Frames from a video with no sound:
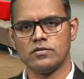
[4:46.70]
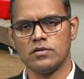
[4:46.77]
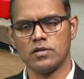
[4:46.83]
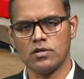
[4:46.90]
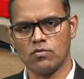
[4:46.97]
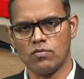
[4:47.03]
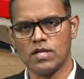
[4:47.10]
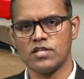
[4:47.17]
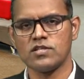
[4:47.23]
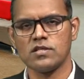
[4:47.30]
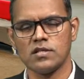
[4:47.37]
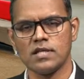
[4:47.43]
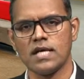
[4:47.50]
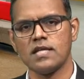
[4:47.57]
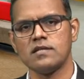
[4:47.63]
So you reach
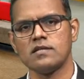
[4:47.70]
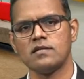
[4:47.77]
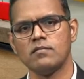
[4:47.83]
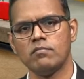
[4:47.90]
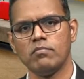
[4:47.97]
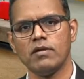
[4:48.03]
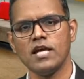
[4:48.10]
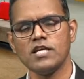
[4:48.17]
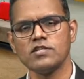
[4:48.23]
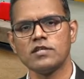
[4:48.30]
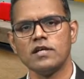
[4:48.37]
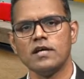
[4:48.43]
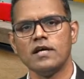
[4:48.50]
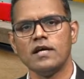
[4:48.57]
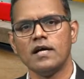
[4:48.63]
that place,
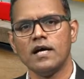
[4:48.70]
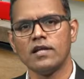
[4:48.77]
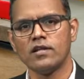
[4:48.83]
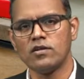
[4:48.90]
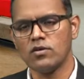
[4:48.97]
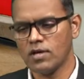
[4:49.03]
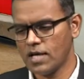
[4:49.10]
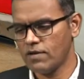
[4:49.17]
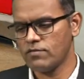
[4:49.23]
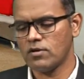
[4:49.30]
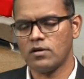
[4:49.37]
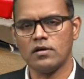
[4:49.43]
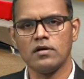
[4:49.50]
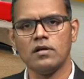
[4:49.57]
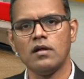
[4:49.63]
and then you have
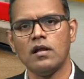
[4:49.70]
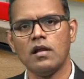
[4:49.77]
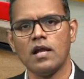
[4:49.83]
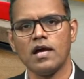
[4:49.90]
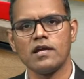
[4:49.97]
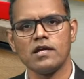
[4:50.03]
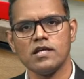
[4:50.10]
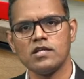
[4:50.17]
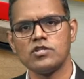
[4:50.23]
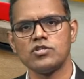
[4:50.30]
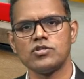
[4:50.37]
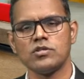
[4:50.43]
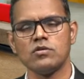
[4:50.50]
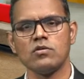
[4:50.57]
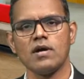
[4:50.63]
your
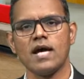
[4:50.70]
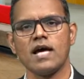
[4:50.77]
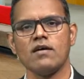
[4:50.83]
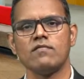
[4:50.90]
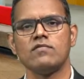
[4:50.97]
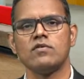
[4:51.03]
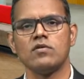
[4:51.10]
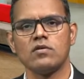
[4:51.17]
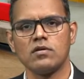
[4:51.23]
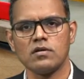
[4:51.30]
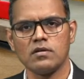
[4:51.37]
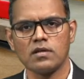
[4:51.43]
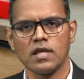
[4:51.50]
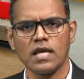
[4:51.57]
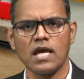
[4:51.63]
luggage, you have
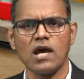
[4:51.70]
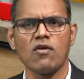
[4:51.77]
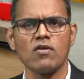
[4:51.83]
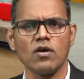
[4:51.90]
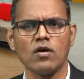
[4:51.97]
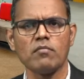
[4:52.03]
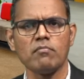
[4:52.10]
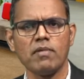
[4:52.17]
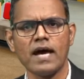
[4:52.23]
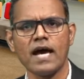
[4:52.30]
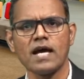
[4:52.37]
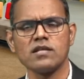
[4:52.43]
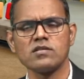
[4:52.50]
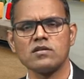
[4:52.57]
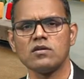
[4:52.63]
your carry-on
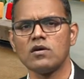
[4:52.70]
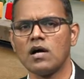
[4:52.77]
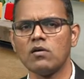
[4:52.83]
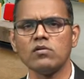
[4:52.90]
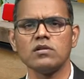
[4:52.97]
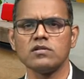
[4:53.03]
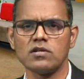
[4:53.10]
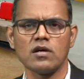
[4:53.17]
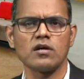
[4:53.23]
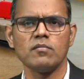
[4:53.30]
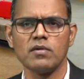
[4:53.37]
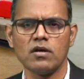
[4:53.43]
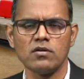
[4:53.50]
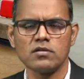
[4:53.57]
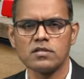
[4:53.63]
bags. I will talk
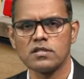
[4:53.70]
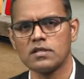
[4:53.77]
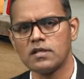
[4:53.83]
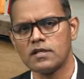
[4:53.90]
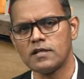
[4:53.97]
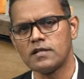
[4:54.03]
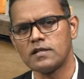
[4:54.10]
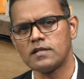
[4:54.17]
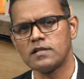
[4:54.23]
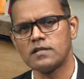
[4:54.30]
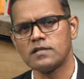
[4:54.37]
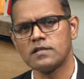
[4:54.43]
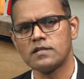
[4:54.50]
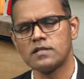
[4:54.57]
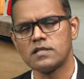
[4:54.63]
about
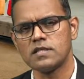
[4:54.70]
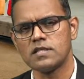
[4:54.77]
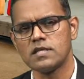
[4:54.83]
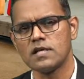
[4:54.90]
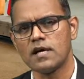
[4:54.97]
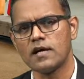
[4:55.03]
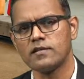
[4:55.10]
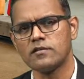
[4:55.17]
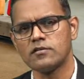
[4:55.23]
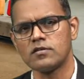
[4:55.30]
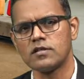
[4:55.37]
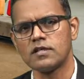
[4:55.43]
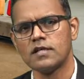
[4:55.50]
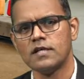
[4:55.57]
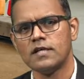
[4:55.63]
the
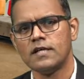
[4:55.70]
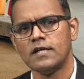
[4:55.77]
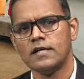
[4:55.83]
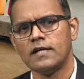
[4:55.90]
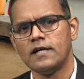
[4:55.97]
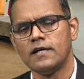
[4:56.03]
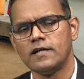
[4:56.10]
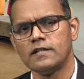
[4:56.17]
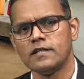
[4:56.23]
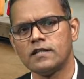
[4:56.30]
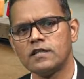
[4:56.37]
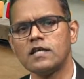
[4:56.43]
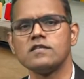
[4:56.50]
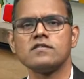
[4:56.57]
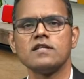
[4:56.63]
other the
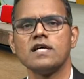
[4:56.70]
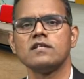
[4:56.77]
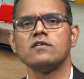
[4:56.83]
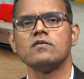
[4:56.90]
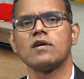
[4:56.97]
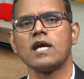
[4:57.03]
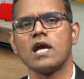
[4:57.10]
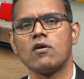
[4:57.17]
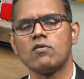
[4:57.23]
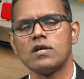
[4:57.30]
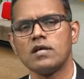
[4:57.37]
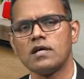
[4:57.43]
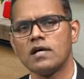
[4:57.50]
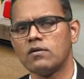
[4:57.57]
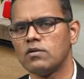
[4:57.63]
things that you
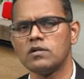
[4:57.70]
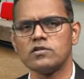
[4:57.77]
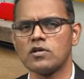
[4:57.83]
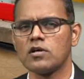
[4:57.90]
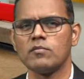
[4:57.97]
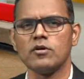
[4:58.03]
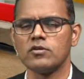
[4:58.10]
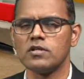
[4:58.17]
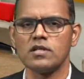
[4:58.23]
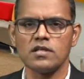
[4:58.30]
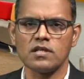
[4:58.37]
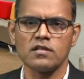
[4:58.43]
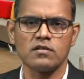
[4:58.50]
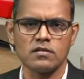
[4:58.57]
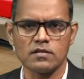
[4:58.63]
carry. I will talk about in
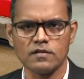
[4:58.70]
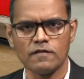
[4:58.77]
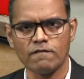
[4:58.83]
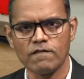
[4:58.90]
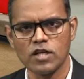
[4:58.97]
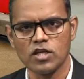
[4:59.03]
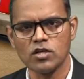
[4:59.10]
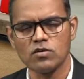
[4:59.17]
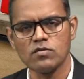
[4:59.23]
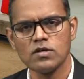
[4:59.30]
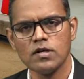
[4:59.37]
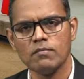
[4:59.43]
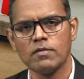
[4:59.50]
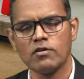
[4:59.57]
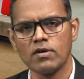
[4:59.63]
another video,
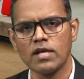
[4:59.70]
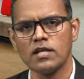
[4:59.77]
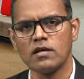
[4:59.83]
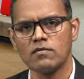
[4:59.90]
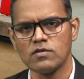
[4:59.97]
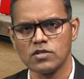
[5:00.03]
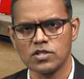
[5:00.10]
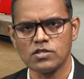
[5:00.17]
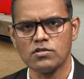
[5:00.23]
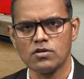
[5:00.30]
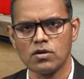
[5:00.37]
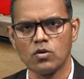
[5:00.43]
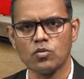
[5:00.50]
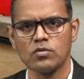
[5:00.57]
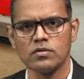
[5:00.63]
but right now we just
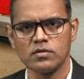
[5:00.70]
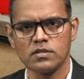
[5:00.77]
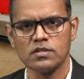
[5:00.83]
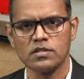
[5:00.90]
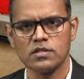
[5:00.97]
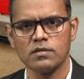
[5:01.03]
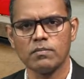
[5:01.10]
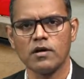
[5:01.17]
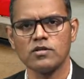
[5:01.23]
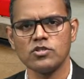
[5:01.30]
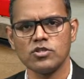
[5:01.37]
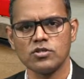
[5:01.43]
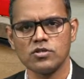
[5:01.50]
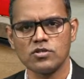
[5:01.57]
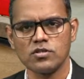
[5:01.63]
know
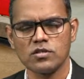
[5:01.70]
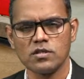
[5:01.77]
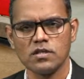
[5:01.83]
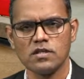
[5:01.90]
departures,